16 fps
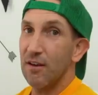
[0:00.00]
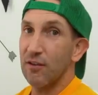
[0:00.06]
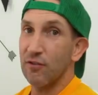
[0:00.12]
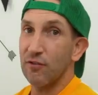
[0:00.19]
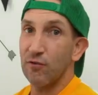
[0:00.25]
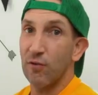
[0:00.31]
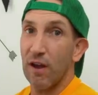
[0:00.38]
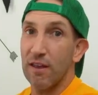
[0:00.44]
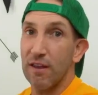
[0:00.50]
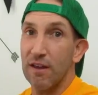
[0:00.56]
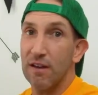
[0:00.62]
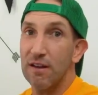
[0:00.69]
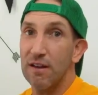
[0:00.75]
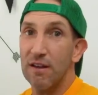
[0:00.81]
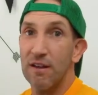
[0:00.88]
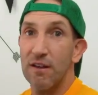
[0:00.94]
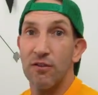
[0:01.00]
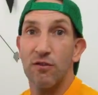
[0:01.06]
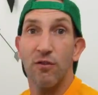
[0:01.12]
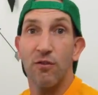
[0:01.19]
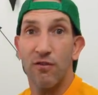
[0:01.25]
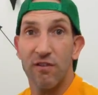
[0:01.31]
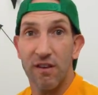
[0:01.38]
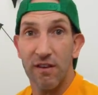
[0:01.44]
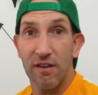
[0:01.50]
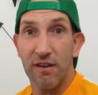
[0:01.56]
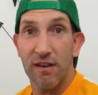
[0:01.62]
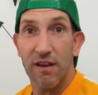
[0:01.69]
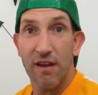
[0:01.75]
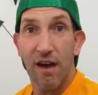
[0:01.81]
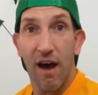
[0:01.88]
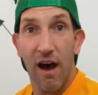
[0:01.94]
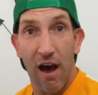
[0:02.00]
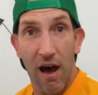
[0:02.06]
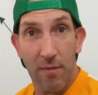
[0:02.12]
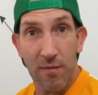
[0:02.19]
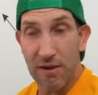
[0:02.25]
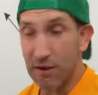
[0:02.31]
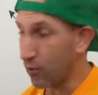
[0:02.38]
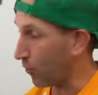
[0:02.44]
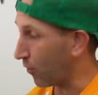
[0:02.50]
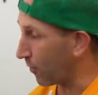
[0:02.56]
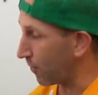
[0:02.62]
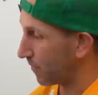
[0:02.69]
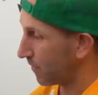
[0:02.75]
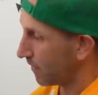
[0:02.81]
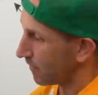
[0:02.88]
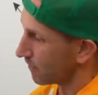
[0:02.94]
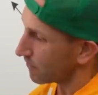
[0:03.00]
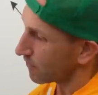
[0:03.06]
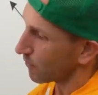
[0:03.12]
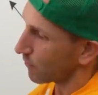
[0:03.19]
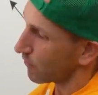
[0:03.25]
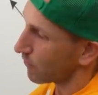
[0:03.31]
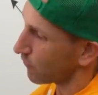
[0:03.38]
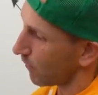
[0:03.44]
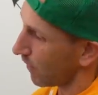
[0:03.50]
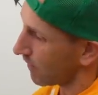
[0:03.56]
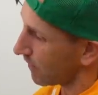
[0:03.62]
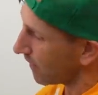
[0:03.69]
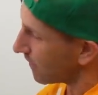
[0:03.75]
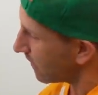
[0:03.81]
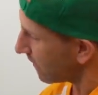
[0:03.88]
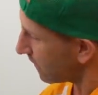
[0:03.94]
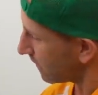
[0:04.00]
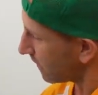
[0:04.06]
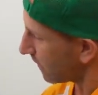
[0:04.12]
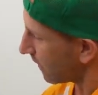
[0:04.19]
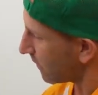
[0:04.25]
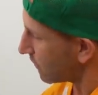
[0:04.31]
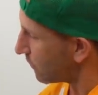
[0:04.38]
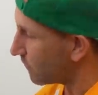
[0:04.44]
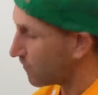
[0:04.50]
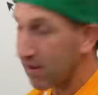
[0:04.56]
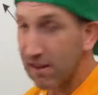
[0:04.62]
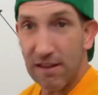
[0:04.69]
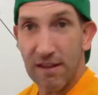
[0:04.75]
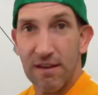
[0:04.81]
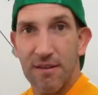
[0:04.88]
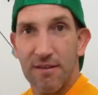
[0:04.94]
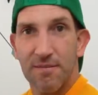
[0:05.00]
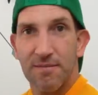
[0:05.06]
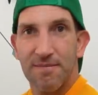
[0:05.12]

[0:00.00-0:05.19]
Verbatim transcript: Australian and New Zealand Army Corps. So Australia and New Zealand.